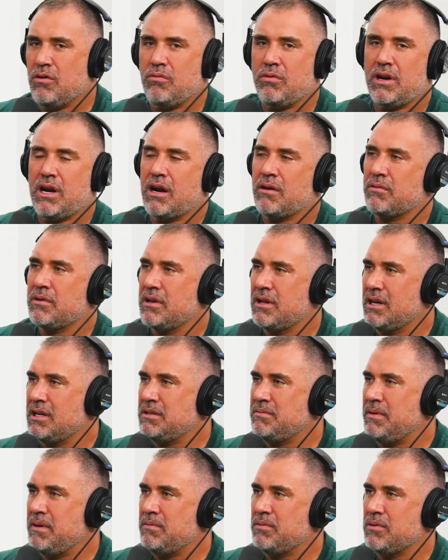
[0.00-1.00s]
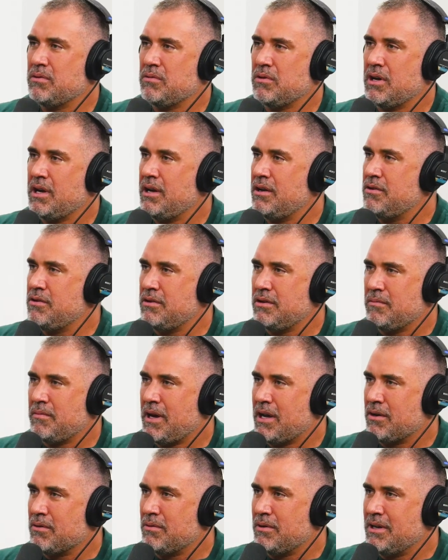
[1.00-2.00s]
when I realized people will hate you no
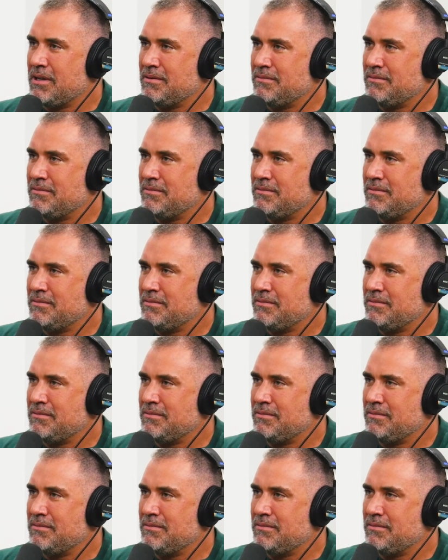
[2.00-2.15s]
matter what.